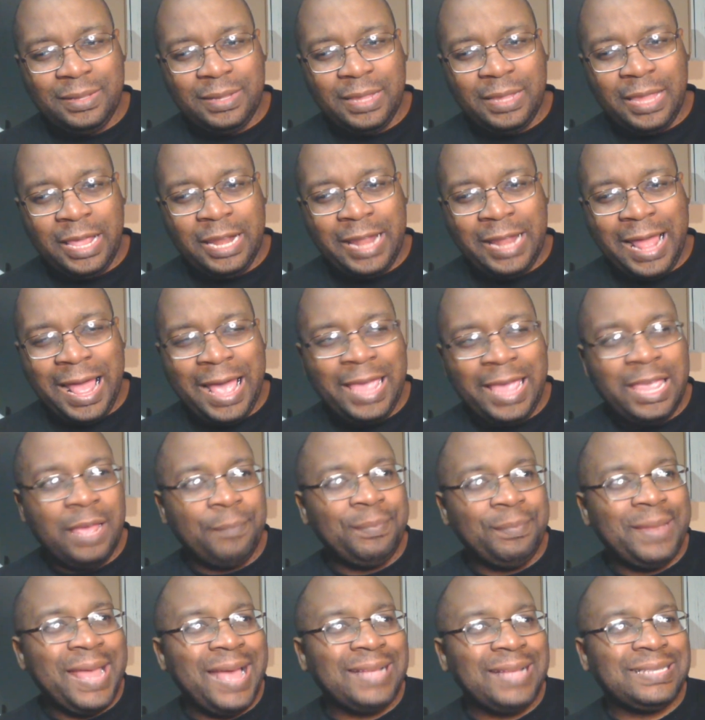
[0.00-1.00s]
and I am
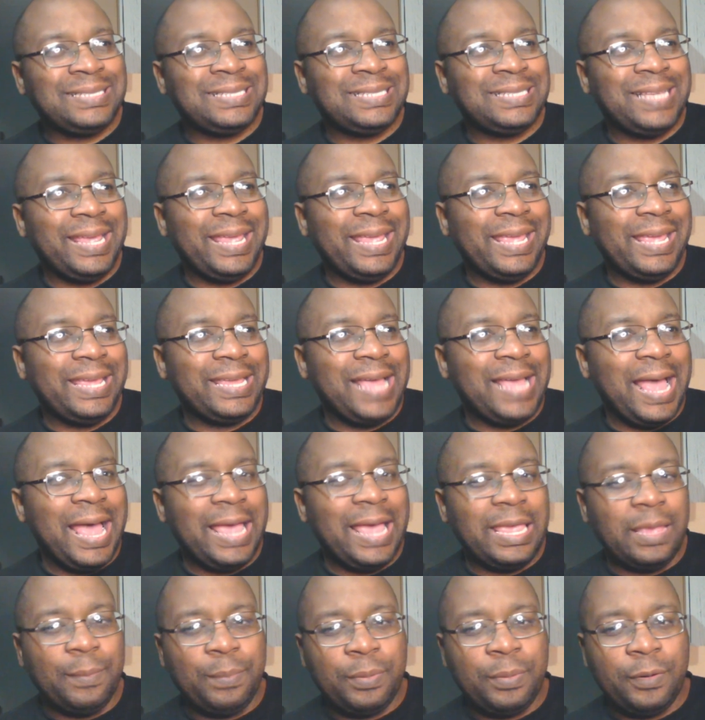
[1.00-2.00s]
not saying I
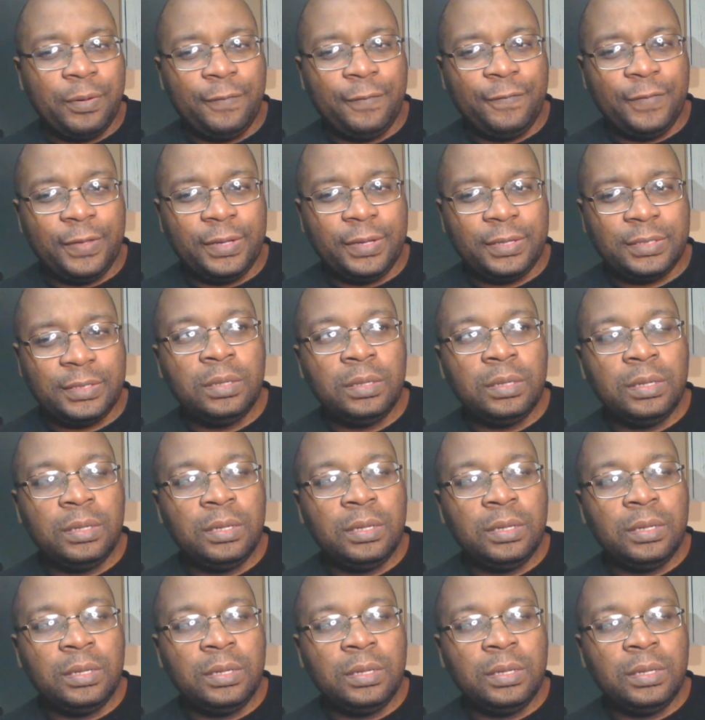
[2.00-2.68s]
am perfect,